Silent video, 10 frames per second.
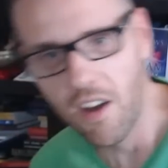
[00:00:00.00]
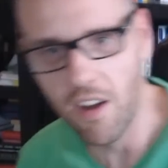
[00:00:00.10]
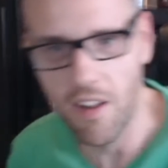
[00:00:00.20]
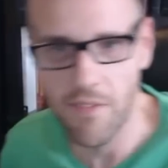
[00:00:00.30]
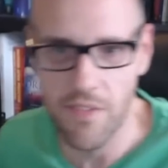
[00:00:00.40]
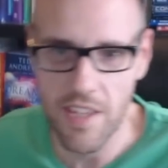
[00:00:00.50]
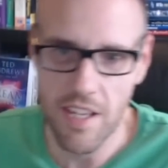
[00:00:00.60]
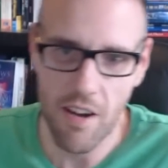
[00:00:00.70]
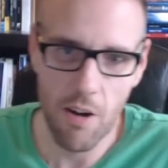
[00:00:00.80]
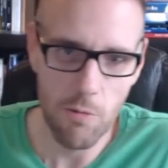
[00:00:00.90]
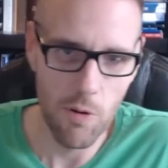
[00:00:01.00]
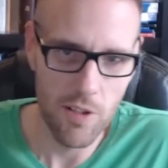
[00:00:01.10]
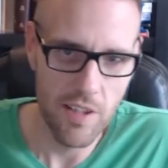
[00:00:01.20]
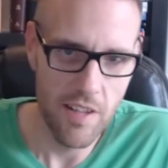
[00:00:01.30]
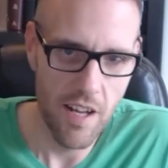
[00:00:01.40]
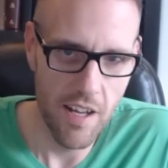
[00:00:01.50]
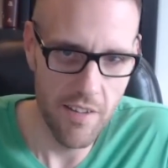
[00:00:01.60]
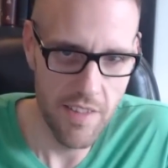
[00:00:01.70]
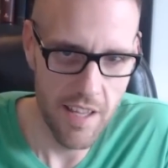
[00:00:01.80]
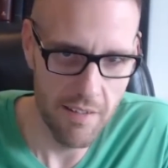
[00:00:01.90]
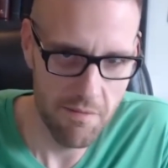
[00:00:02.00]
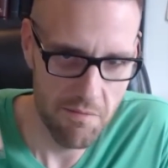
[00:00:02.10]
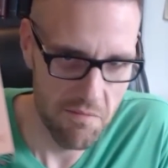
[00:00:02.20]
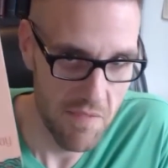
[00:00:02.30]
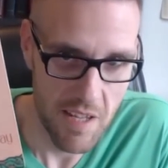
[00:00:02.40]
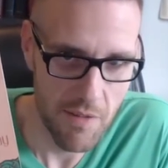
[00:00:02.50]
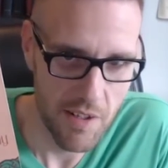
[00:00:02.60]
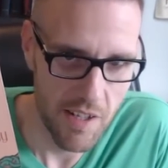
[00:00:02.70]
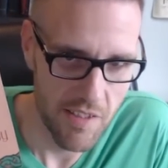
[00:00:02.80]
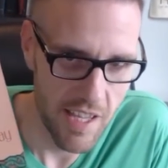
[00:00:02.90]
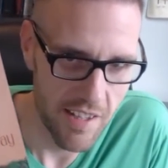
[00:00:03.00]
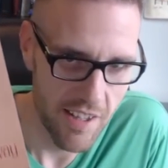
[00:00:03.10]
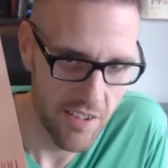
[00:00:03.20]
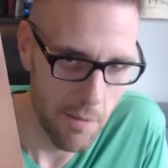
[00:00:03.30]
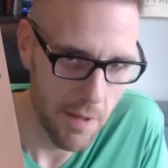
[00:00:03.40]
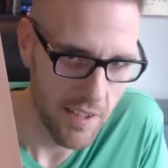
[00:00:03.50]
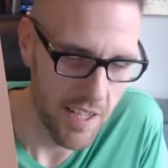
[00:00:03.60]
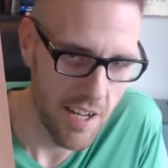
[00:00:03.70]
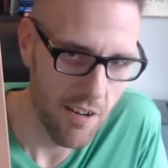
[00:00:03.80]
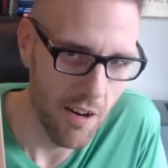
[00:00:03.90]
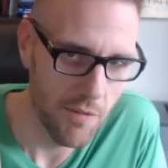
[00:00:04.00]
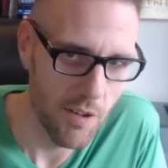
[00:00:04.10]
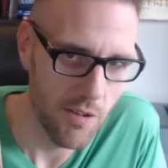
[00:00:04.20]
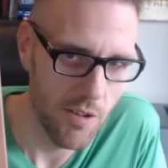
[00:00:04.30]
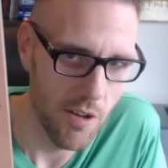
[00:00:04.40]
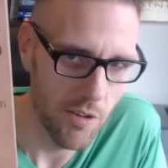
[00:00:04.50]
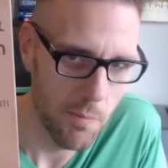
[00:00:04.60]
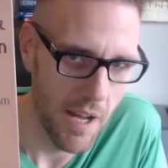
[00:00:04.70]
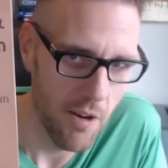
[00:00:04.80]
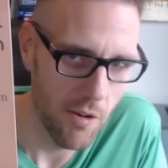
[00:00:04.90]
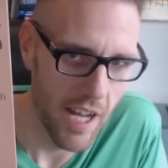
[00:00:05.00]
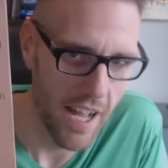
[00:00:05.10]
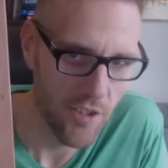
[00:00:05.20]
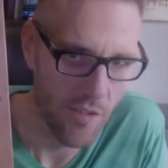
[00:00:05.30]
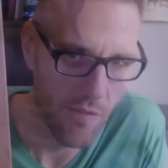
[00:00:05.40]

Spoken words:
on the artwork that is depicted here of Cernunnos by Oak, Ash,